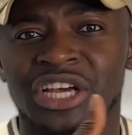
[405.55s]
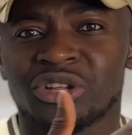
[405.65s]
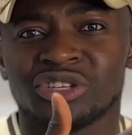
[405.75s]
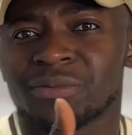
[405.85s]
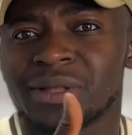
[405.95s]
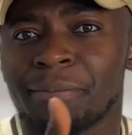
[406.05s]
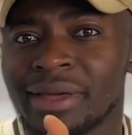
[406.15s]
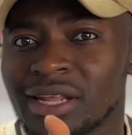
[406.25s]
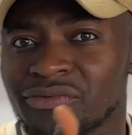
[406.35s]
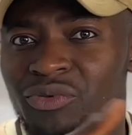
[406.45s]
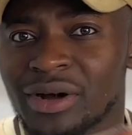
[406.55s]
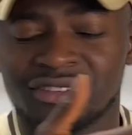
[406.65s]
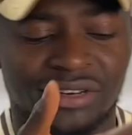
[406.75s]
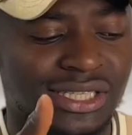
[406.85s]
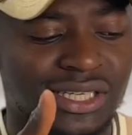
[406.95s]
something meaningful and
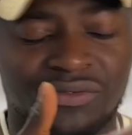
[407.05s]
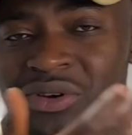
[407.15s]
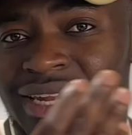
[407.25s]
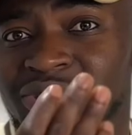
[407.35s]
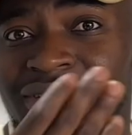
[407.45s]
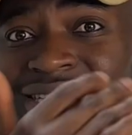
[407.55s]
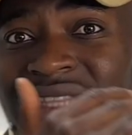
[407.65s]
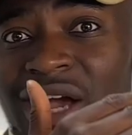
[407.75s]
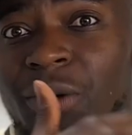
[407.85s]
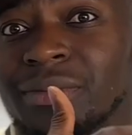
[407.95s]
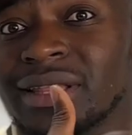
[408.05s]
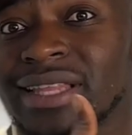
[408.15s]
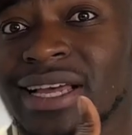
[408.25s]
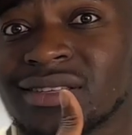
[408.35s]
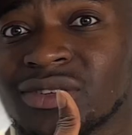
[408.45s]
creative, you can actually stack up the
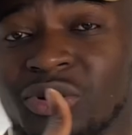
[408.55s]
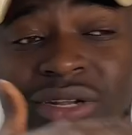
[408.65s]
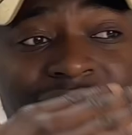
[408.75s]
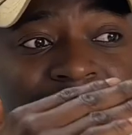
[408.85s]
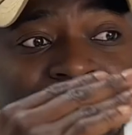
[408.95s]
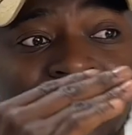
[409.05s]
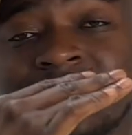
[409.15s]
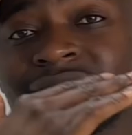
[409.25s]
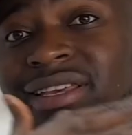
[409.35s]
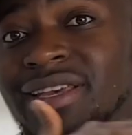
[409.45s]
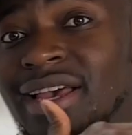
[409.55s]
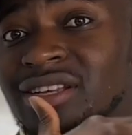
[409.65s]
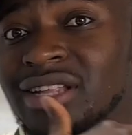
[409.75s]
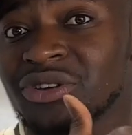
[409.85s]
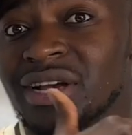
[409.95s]
dates or the years
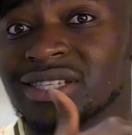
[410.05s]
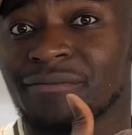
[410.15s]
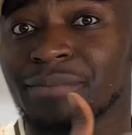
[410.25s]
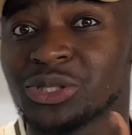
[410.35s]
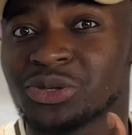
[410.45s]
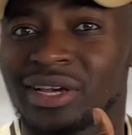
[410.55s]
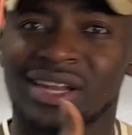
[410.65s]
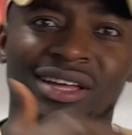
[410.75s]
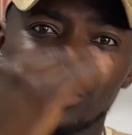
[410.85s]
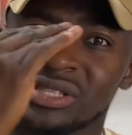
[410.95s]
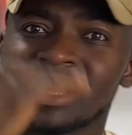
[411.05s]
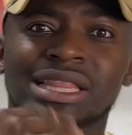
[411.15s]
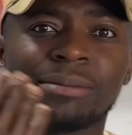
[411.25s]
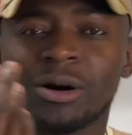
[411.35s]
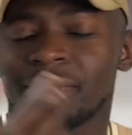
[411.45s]
that you guys have been together and just stack them up.